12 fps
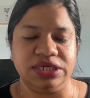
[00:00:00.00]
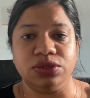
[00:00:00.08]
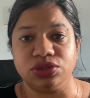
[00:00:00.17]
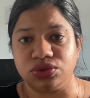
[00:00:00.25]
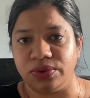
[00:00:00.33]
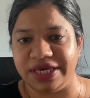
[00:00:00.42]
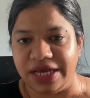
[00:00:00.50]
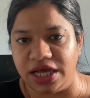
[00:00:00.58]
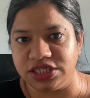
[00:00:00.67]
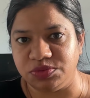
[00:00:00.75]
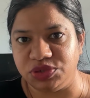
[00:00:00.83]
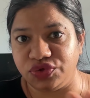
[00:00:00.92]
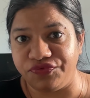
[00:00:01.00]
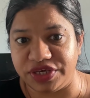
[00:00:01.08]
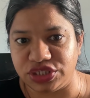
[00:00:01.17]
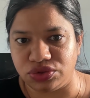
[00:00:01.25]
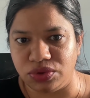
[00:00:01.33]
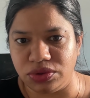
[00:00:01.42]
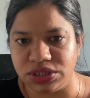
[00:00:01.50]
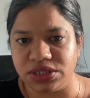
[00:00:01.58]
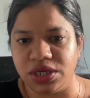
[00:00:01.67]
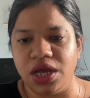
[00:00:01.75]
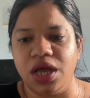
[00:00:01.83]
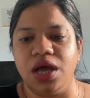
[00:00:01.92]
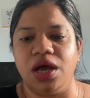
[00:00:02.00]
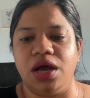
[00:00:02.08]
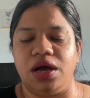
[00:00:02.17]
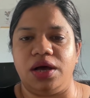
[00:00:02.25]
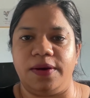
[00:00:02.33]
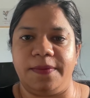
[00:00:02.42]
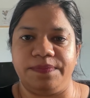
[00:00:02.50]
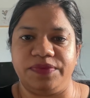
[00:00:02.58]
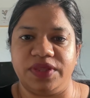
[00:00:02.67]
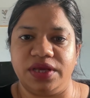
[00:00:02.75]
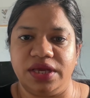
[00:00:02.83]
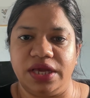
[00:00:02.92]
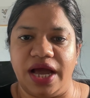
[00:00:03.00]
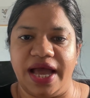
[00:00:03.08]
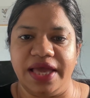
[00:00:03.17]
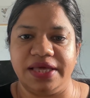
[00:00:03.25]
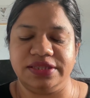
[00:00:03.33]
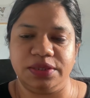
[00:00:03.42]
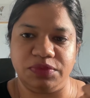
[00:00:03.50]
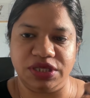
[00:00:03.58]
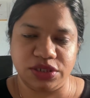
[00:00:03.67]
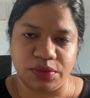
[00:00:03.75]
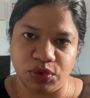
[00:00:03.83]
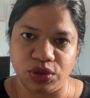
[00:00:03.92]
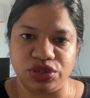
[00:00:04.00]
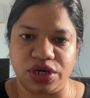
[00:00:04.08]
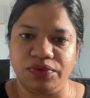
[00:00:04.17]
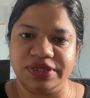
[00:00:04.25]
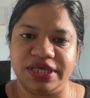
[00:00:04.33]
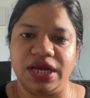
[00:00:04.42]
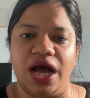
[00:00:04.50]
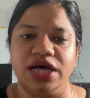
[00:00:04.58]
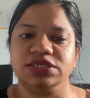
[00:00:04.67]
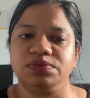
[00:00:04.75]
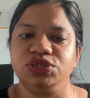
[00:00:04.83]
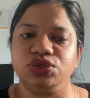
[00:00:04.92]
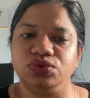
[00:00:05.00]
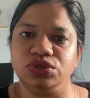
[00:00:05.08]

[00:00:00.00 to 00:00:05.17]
So he asked me to fix those. In the both round, they asked me